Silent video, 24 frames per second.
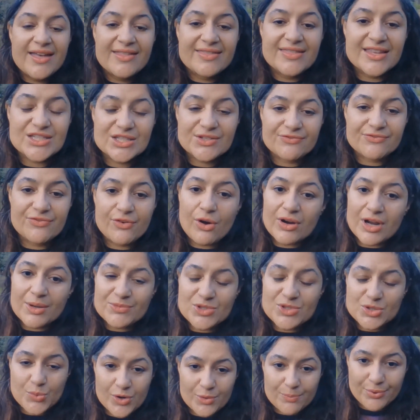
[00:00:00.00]
These
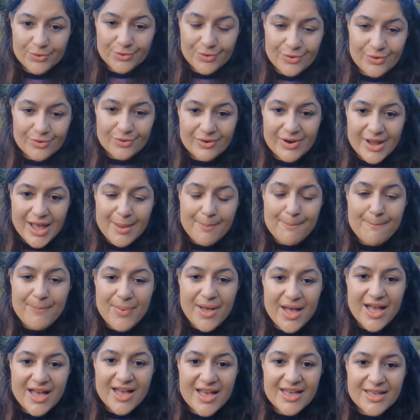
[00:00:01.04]
forums were programmed
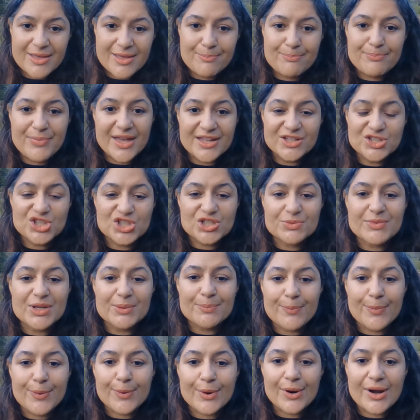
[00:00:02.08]
by Benjamin
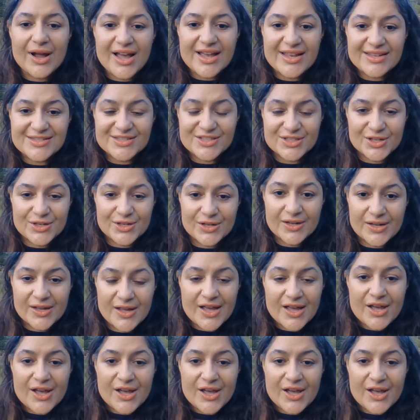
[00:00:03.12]
Prizer,